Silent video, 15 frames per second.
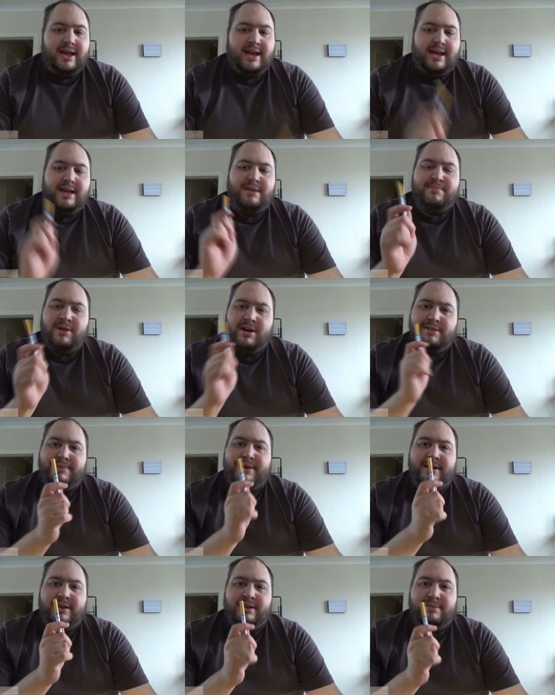in my
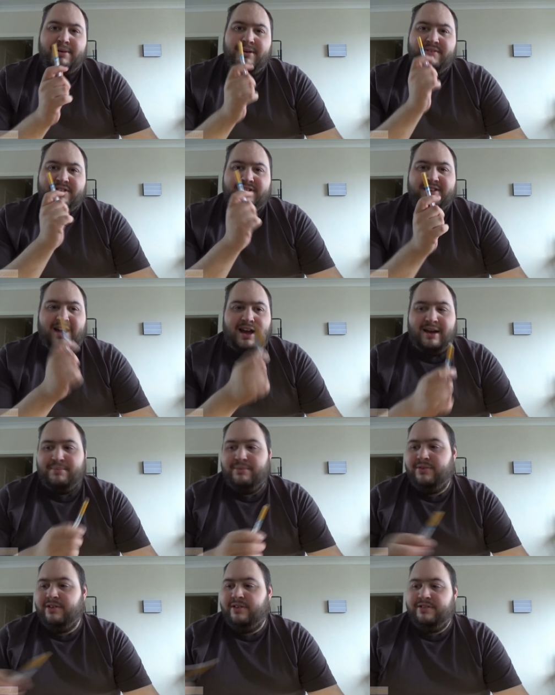opinion, a bit of a
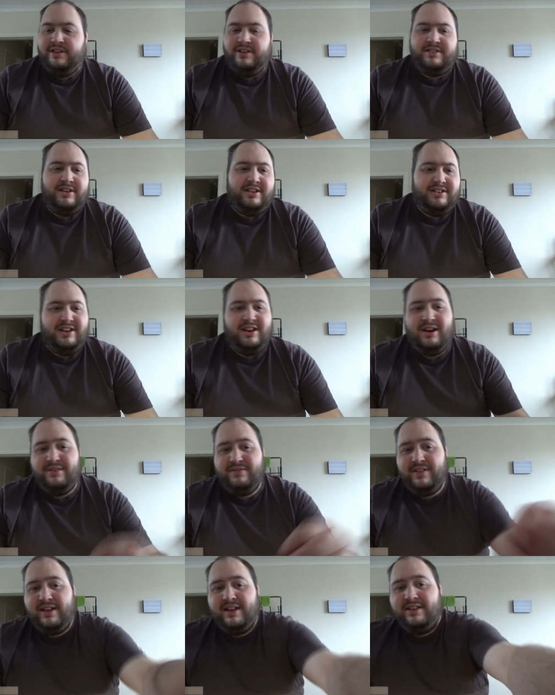scam.
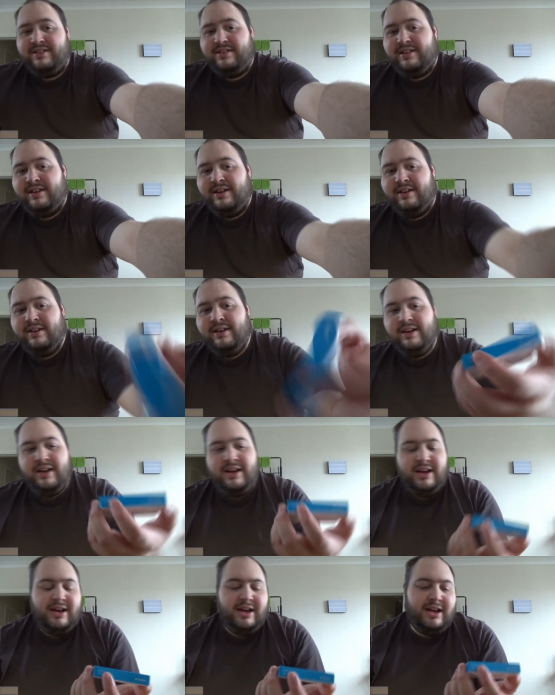$6.99 for this,
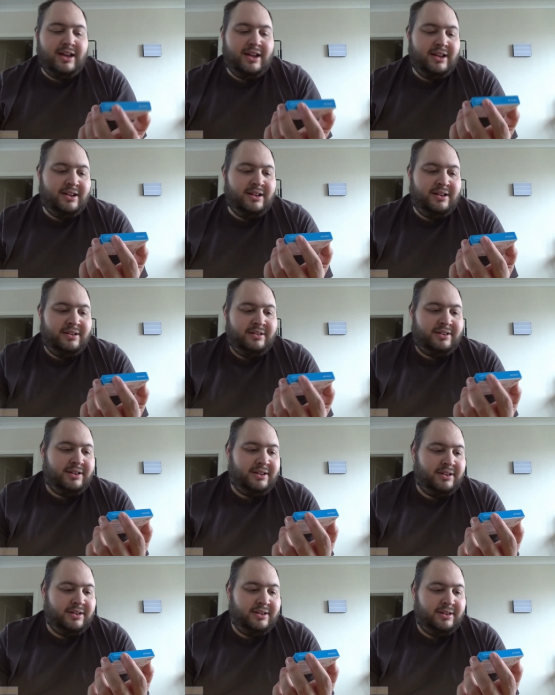
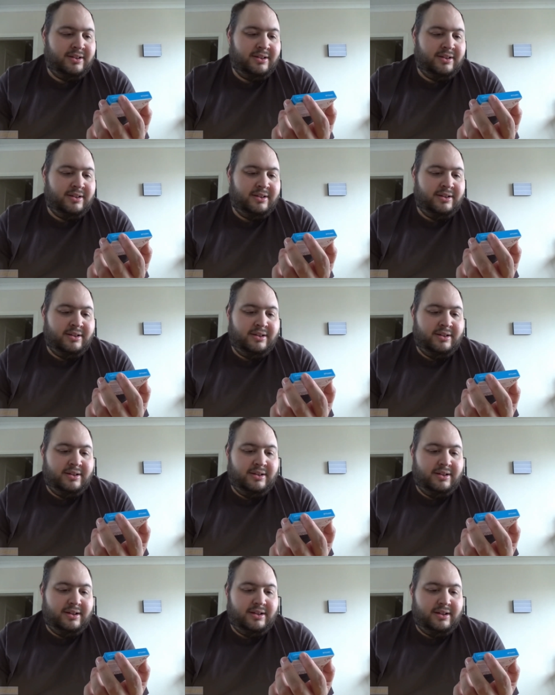and
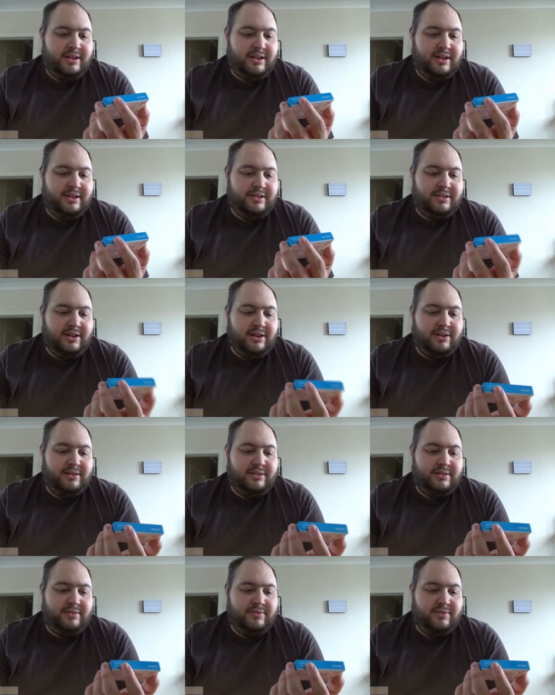it's
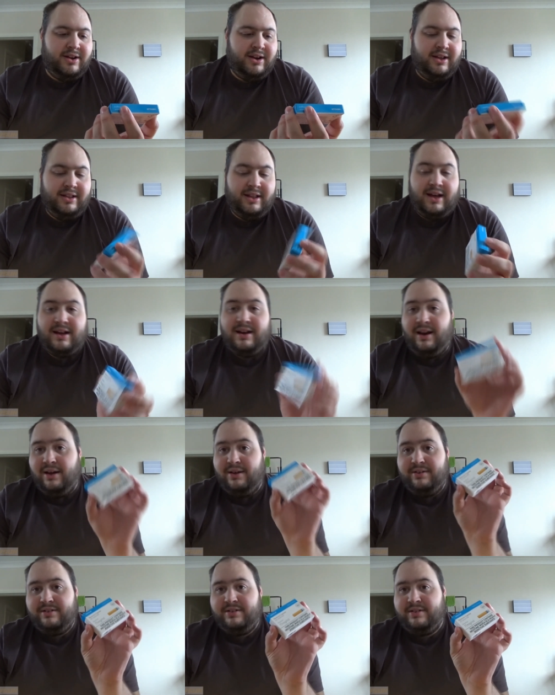not really that
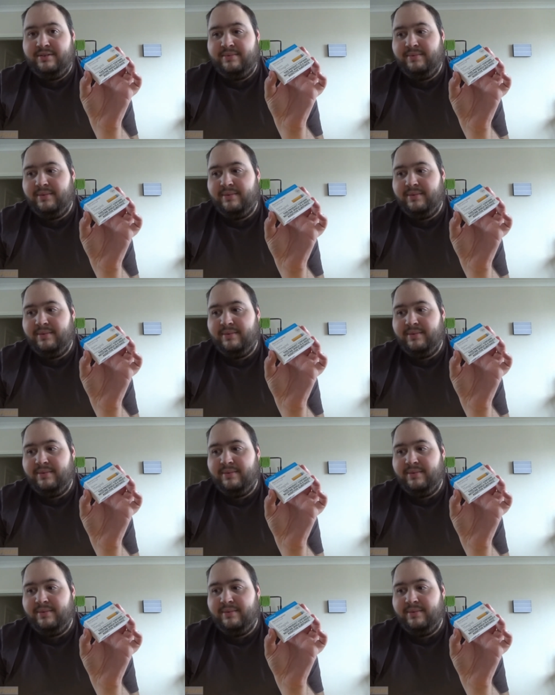close.